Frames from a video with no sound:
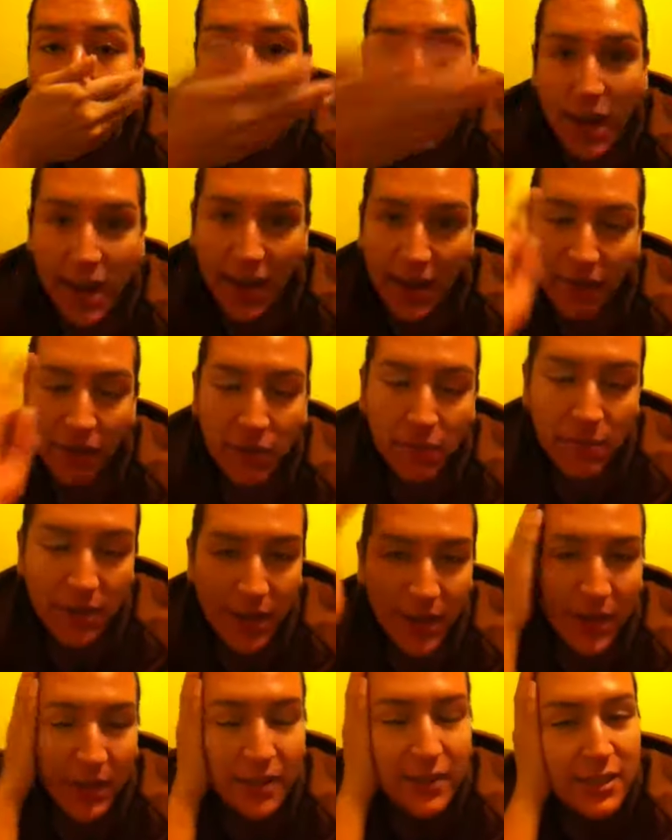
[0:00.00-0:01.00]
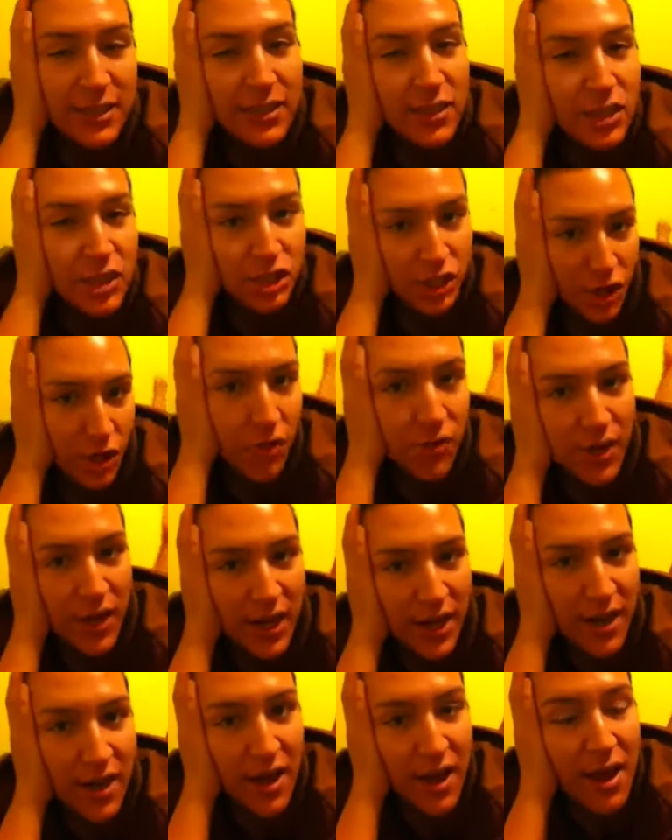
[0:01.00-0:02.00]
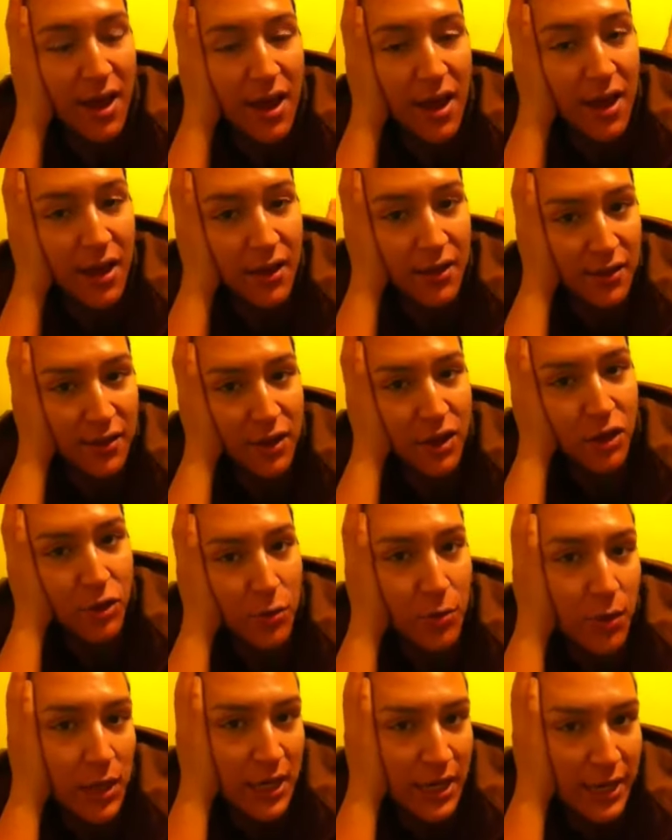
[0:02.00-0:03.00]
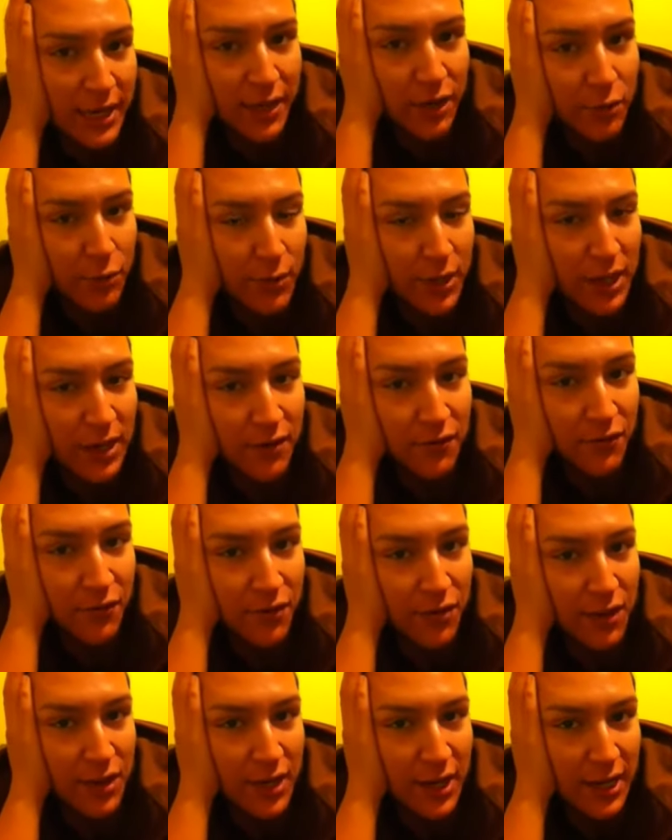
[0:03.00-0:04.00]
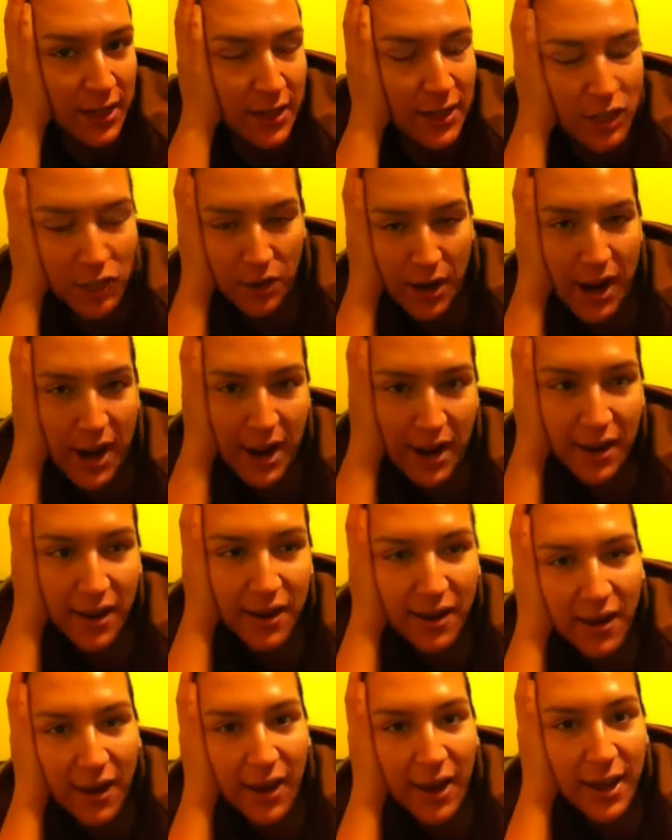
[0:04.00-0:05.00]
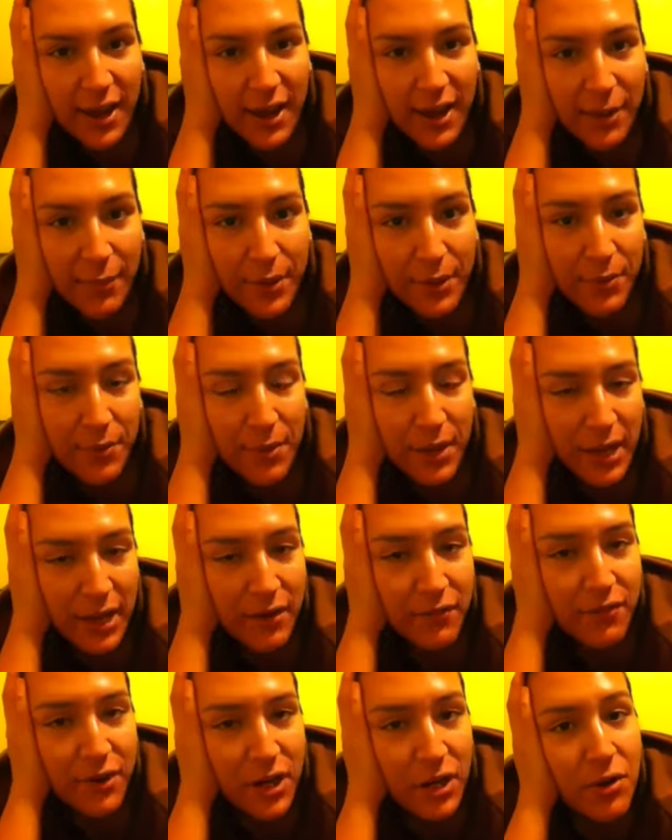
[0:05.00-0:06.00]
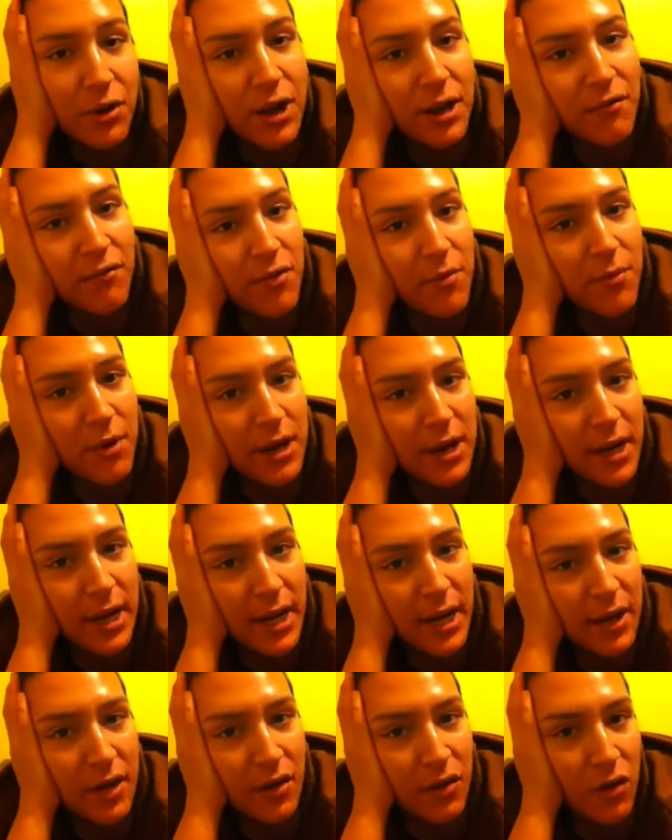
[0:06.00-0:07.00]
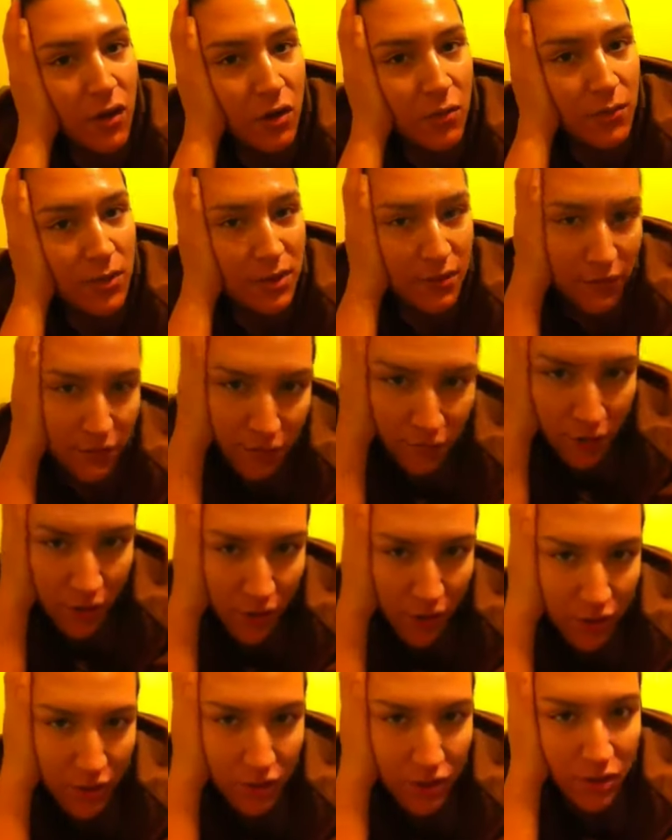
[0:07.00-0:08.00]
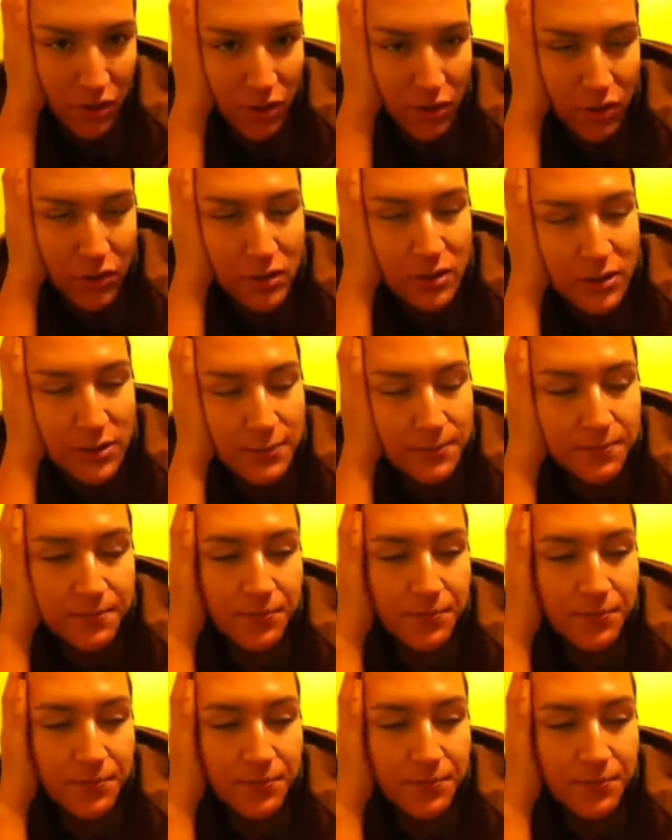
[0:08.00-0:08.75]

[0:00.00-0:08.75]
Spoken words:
Hey everybody, this is Joey, the new Monday queen for the Daily Drag, and I'm going to be making a video every Monday along with the four other girls,